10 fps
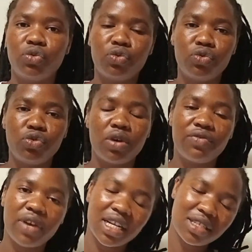to your
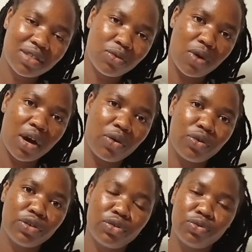friends who are
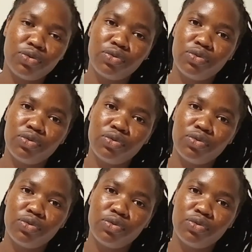going to